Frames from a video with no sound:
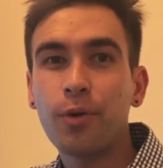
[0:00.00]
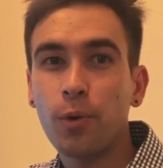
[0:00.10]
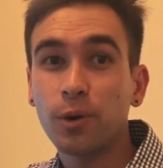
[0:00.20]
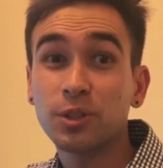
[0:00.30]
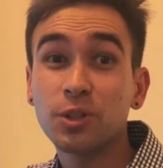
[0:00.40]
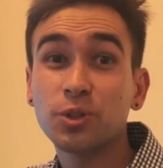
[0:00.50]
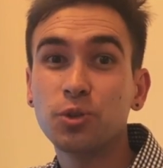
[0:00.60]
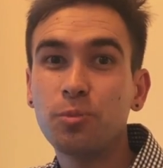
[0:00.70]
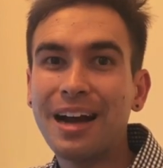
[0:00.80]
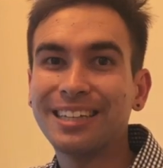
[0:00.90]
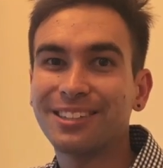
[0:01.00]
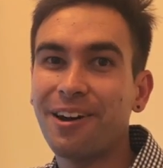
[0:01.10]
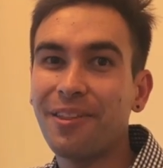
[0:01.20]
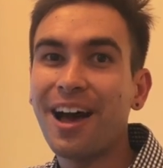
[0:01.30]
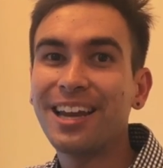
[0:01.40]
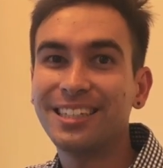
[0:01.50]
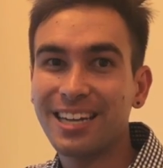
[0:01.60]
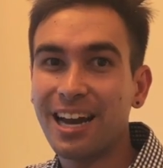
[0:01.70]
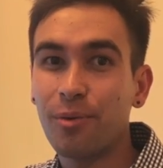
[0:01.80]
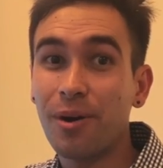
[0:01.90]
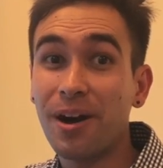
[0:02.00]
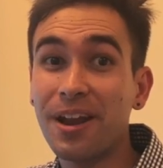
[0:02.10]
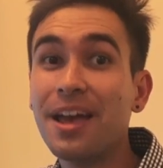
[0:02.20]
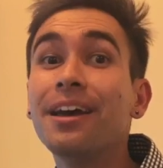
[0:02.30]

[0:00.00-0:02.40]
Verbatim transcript: to order surgical masks online in Taiwan